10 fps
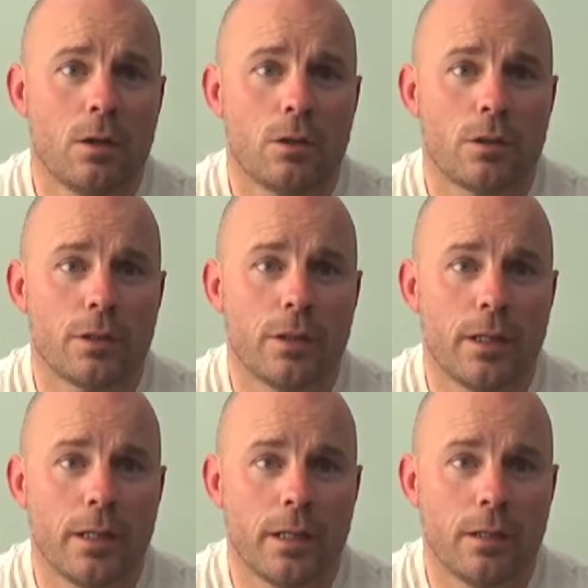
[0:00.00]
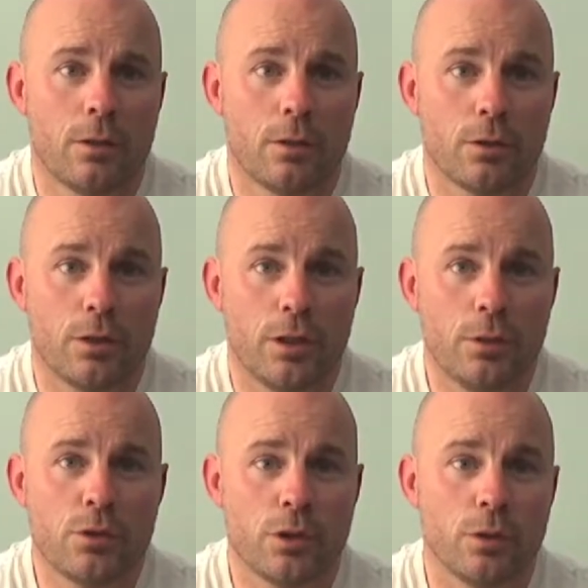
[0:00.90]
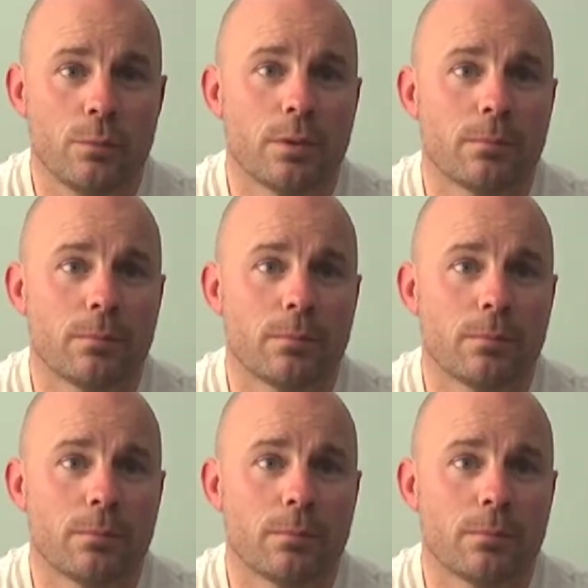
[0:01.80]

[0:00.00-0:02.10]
on YouTube,